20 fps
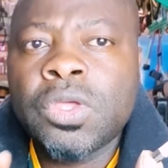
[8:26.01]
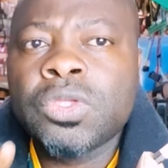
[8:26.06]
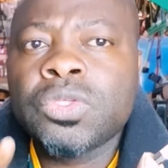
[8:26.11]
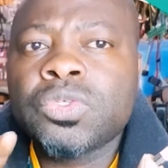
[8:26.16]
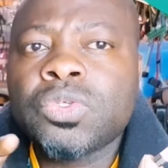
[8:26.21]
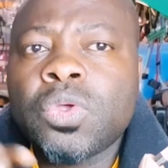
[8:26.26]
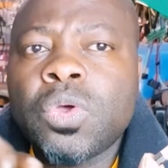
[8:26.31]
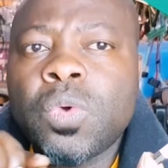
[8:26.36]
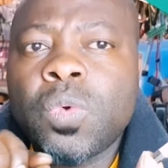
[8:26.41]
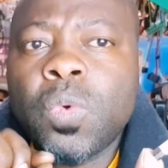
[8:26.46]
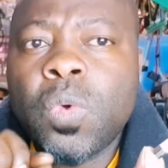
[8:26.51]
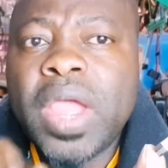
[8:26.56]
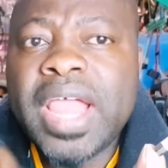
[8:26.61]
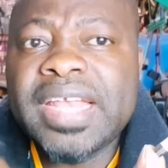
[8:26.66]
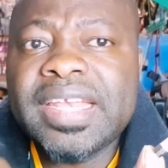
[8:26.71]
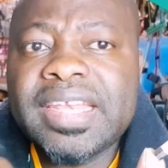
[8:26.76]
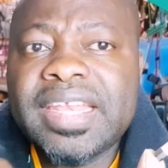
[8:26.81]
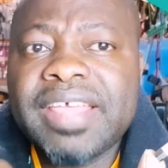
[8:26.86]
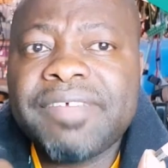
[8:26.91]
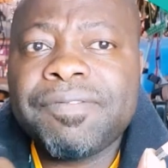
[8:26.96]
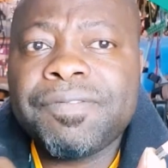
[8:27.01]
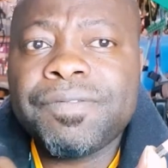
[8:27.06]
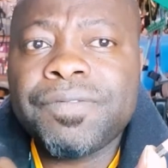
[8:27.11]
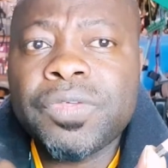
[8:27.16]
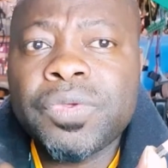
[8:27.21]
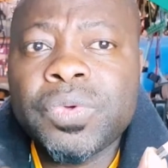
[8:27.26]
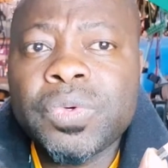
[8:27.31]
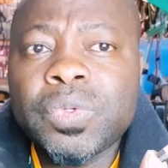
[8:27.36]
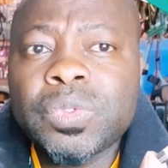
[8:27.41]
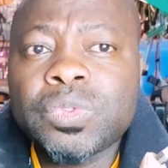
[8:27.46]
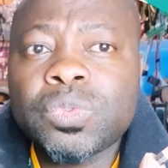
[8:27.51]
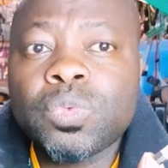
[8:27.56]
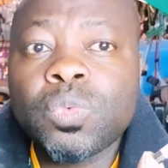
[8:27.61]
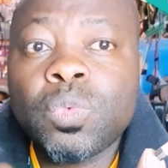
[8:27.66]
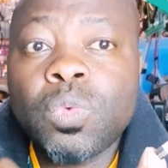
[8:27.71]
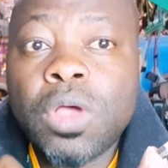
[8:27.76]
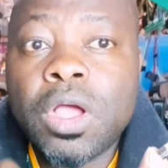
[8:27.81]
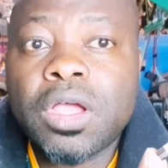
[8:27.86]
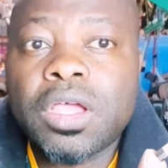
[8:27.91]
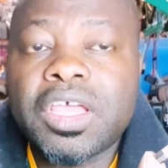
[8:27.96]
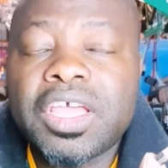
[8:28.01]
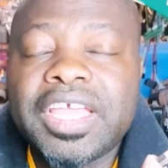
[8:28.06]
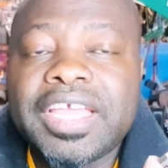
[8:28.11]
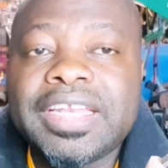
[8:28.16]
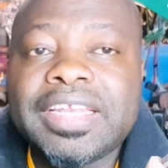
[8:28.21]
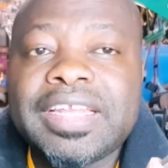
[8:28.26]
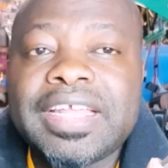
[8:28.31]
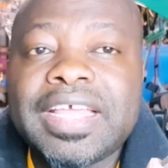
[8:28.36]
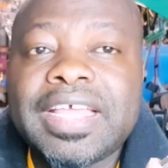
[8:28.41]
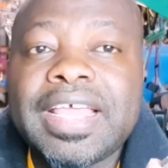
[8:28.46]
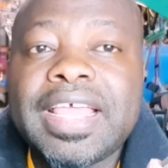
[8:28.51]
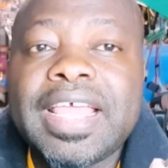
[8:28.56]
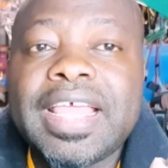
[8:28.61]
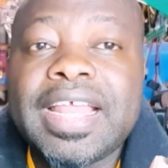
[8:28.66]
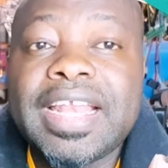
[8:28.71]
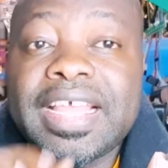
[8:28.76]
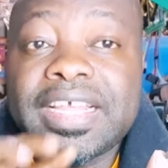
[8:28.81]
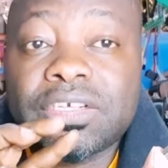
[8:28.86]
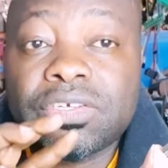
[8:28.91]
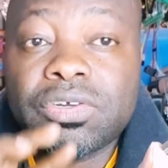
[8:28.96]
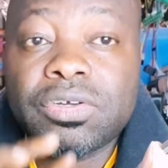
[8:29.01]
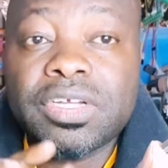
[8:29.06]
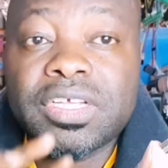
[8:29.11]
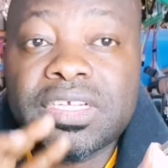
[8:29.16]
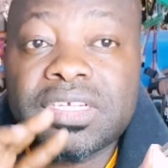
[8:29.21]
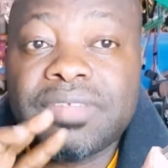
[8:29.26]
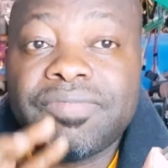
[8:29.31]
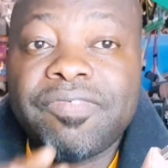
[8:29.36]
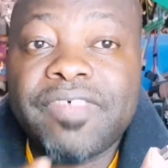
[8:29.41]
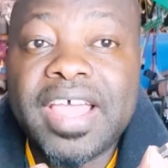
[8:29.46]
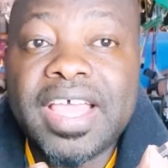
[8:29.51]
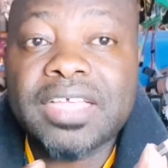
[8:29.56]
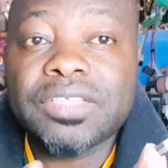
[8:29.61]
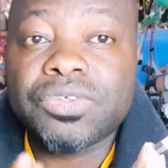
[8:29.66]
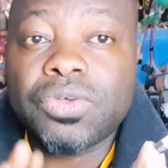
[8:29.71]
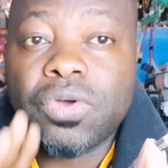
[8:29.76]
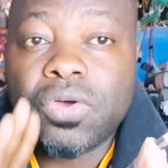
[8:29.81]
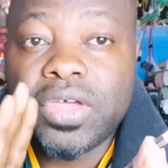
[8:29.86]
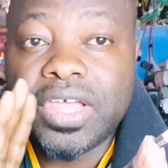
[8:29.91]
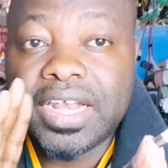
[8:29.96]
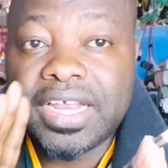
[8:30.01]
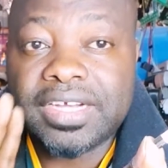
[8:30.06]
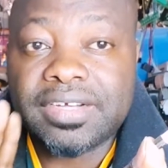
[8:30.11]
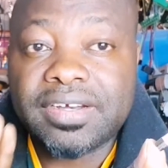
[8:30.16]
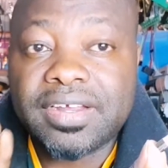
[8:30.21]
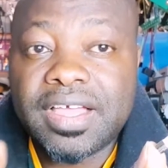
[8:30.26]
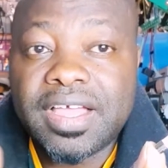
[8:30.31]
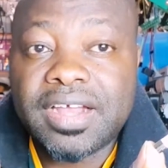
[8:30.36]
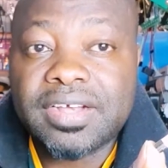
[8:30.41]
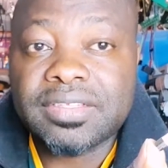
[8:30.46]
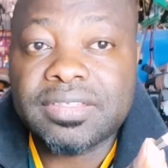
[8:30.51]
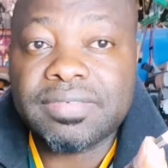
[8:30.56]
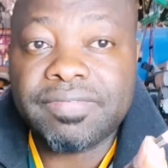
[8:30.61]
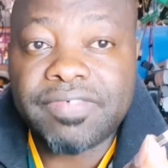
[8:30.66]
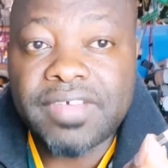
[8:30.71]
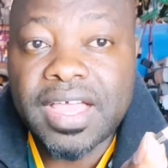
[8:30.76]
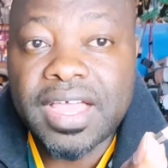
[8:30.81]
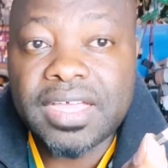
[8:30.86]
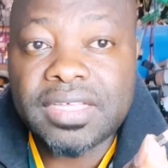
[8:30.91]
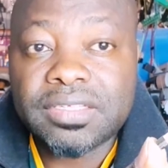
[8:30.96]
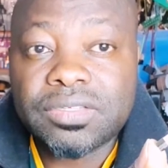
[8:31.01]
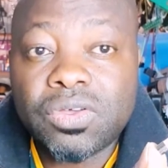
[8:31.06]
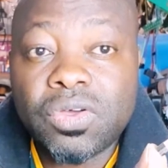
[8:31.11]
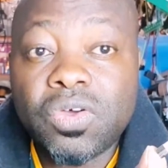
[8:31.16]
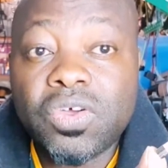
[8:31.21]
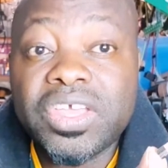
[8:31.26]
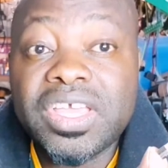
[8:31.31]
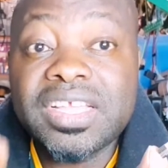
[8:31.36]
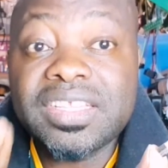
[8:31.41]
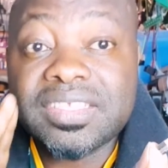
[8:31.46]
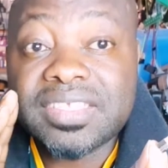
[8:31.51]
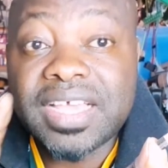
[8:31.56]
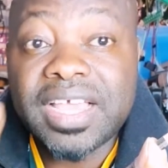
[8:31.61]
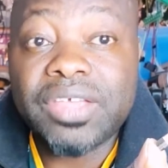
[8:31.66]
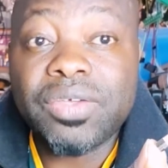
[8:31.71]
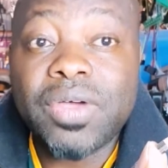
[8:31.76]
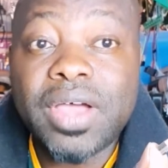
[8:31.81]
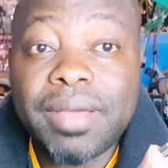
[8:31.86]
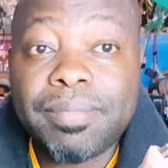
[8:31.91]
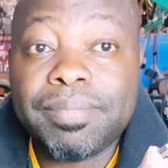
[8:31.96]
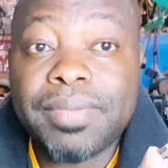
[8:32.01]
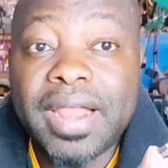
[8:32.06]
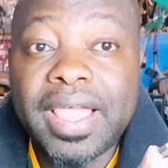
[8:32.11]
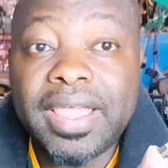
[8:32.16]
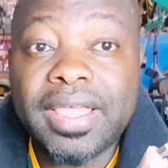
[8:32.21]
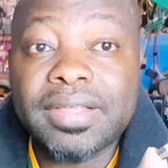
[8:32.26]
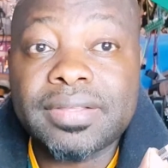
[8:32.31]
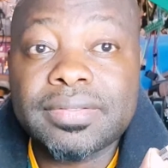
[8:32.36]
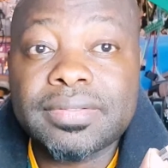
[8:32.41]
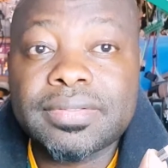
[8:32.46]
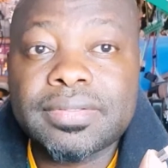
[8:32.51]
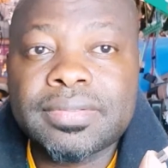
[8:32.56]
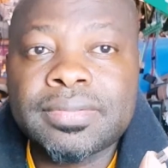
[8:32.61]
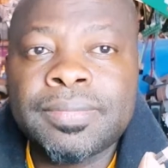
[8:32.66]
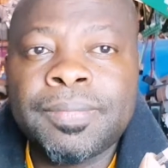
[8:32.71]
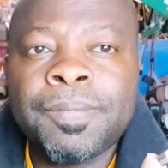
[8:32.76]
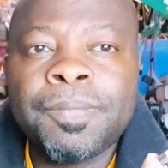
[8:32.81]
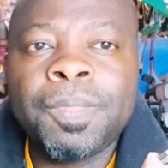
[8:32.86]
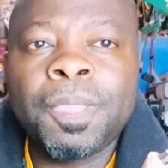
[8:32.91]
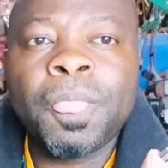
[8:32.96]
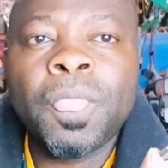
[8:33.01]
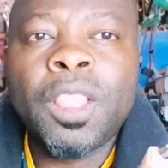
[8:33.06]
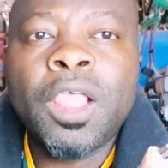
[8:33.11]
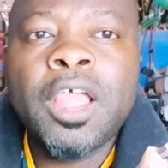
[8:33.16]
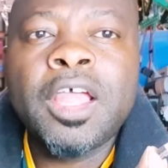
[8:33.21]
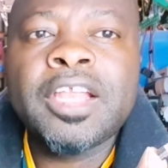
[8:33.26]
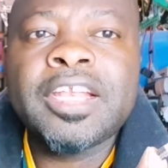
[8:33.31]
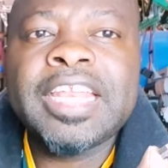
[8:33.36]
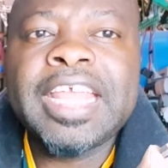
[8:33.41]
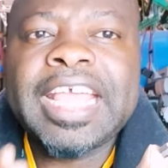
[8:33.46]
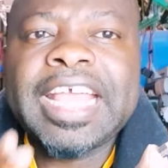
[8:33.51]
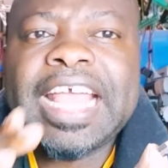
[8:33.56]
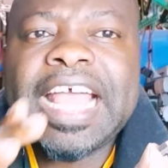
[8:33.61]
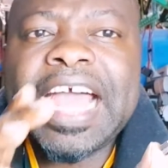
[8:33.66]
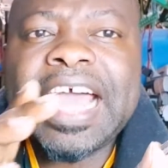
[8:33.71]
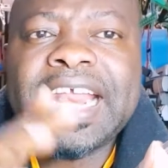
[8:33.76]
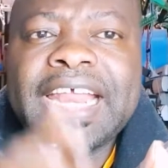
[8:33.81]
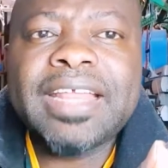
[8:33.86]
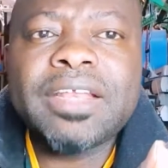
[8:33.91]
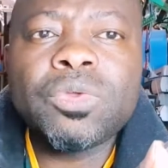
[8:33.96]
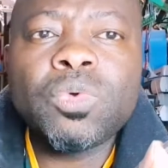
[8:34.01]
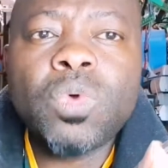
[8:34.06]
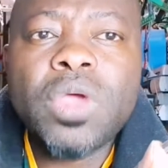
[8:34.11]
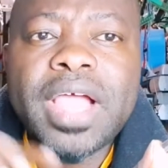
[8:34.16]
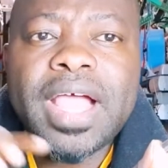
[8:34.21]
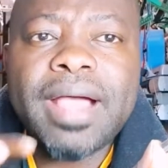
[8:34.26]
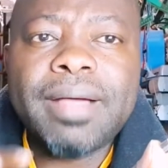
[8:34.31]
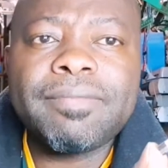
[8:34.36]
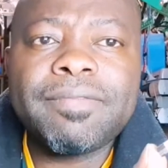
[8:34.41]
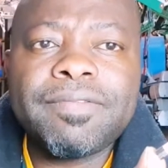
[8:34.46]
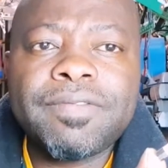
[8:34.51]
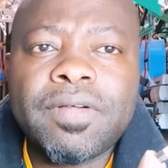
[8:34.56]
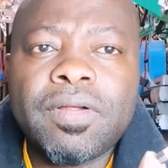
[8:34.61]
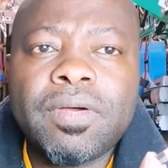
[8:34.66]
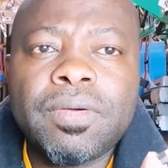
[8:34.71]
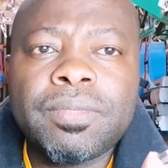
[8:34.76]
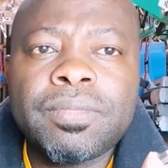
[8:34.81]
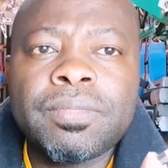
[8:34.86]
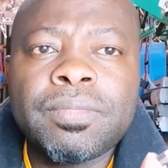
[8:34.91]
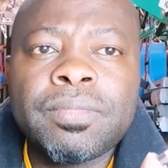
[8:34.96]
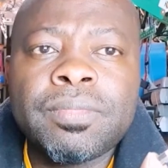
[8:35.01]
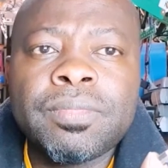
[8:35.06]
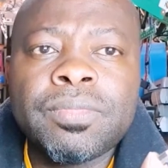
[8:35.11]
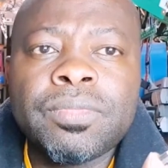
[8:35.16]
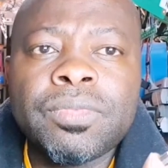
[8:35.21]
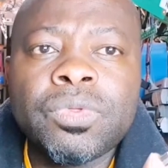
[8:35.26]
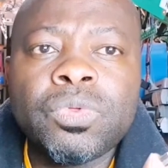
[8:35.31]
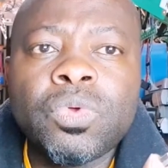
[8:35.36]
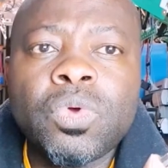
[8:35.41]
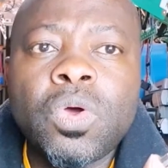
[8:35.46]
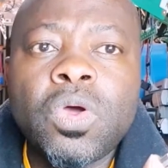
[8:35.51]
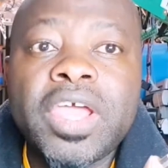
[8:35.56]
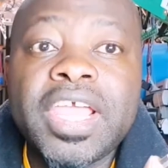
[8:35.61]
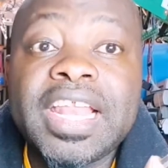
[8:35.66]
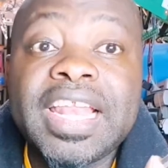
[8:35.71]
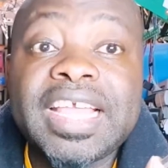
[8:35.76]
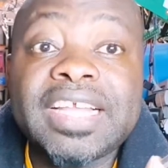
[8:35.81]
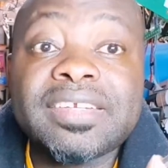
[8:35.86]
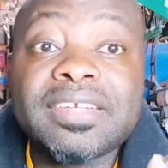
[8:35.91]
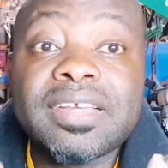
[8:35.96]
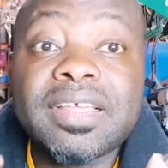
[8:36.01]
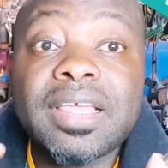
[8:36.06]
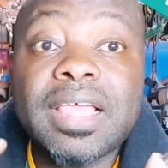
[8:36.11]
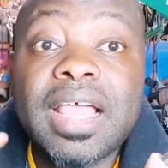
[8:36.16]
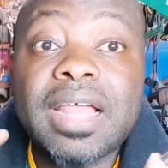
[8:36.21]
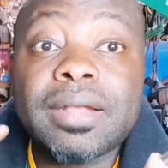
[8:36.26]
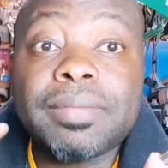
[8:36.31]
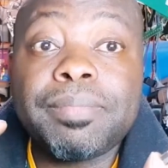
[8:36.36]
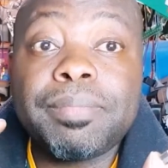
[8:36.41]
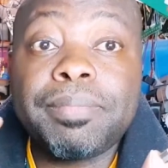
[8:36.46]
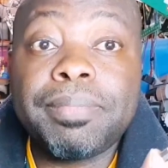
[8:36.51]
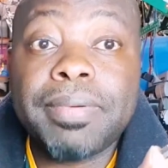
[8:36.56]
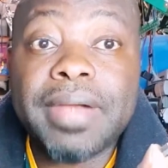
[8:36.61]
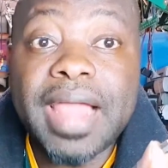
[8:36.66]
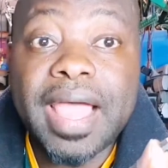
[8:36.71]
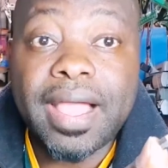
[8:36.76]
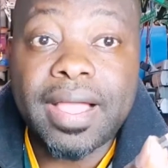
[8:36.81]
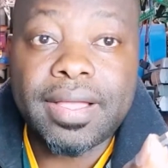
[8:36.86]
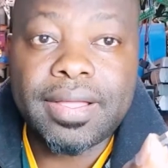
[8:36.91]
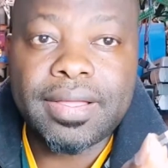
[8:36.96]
So when the fuse work in the electronic device or electrical device or inside your appliance, the current will come from your electrical plug